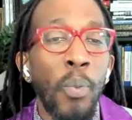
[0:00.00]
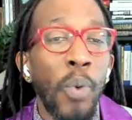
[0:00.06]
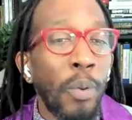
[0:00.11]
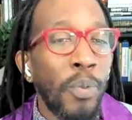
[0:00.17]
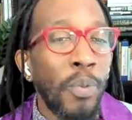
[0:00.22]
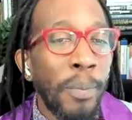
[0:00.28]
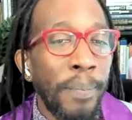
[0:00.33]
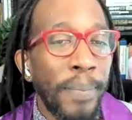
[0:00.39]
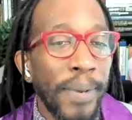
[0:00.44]

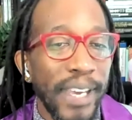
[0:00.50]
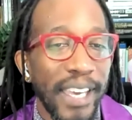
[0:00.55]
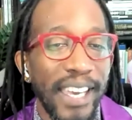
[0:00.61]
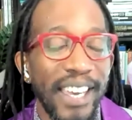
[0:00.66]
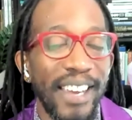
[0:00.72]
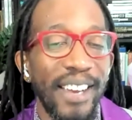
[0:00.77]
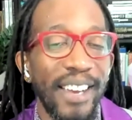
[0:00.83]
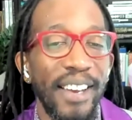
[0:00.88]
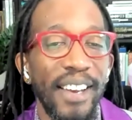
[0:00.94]
What will
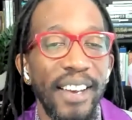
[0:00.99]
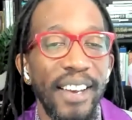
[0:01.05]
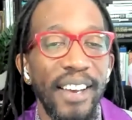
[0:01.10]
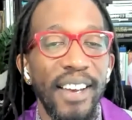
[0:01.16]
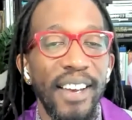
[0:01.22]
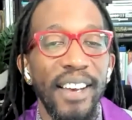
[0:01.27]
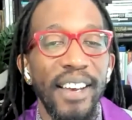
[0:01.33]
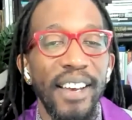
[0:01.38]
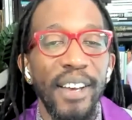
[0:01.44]
be
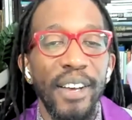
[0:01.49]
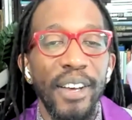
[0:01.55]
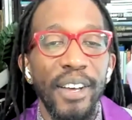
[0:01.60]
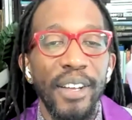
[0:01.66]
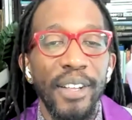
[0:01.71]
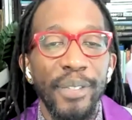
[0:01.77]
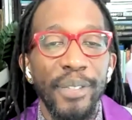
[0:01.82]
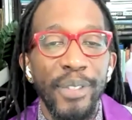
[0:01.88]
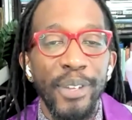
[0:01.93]

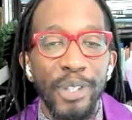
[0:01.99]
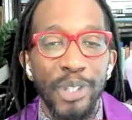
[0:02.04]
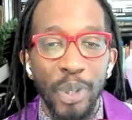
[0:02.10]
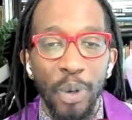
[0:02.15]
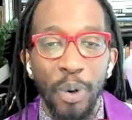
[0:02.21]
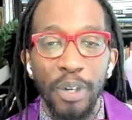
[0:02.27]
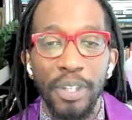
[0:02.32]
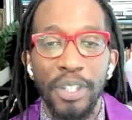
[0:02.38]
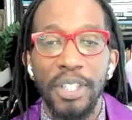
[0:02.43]
the
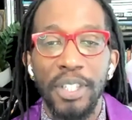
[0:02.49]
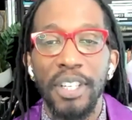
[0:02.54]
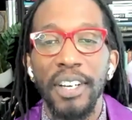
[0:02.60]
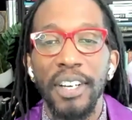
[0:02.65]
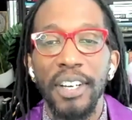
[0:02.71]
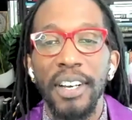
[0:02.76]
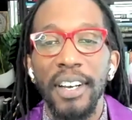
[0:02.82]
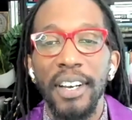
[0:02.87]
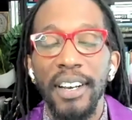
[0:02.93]
source
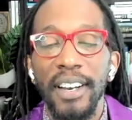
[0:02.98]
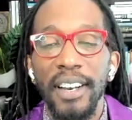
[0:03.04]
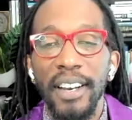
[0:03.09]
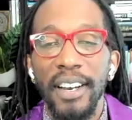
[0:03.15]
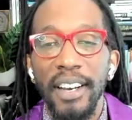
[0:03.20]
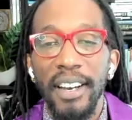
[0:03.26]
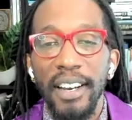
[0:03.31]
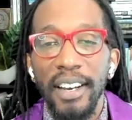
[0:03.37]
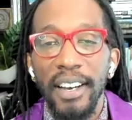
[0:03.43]

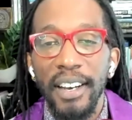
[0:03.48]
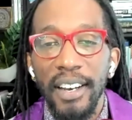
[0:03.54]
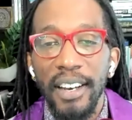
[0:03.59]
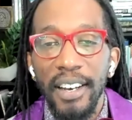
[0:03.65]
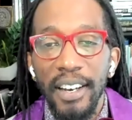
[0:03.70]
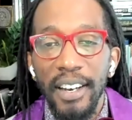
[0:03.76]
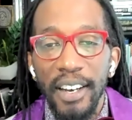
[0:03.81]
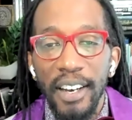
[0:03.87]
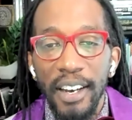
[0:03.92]

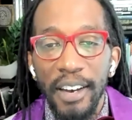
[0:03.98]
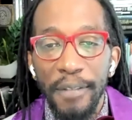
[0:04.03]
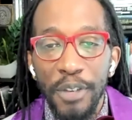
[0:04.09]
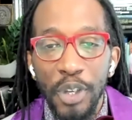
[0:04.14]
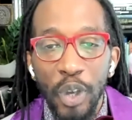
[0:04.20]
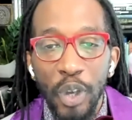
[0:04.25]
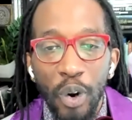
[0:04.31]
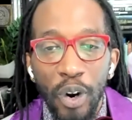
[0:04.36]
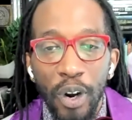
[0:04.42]
of
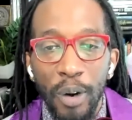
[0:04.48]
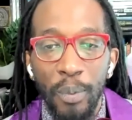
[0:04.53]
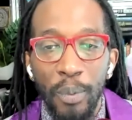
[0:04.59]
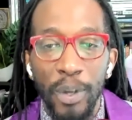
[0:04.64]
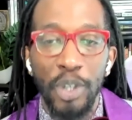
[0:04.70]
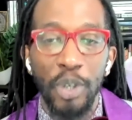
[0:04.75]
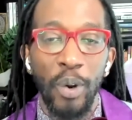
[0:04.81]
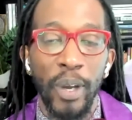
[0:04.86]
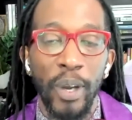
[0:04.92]
your
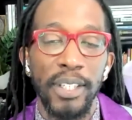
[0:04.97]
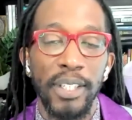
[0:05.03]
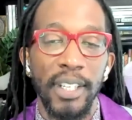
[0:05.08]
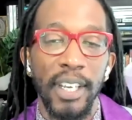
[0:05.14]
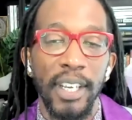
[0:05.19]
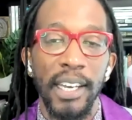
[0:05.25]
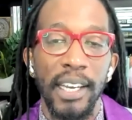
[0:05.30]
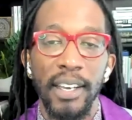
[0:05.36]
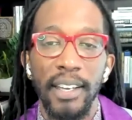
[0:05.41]

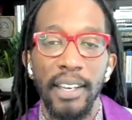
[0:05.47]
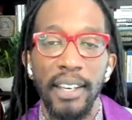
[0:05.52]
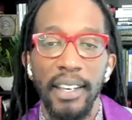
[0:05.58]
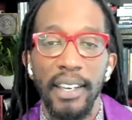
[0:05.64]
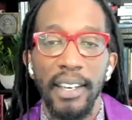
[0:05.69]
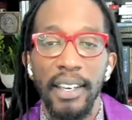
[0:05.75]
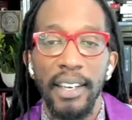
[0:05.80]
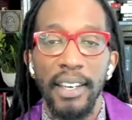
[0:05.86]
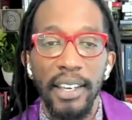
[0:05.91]
rejoicing
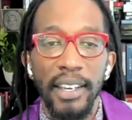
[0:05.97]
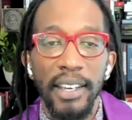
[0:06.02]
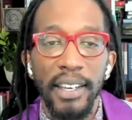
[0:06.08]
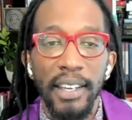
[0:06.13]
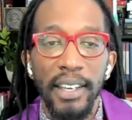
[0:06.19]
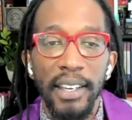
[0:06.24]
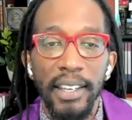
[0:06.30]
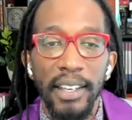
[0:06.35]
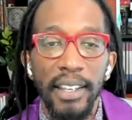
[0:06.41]

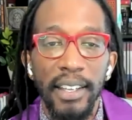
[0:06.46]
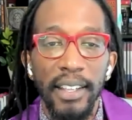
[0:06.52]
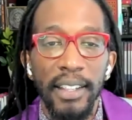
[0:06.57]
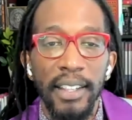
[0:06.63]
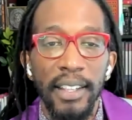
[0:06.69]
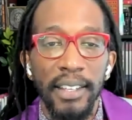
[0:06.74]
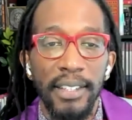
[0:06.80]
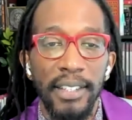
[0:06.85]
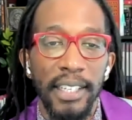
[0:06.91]

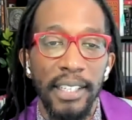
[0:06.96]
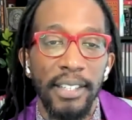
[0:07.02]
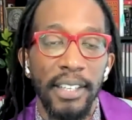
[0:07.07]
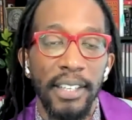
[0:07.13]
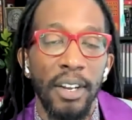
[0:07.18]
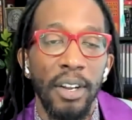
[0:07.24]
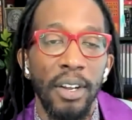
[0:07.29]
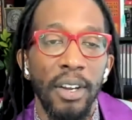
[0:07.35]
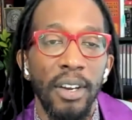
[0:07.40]
this
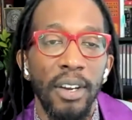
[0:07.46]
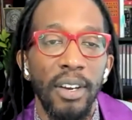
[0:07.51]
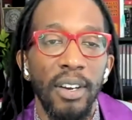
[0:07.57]
season?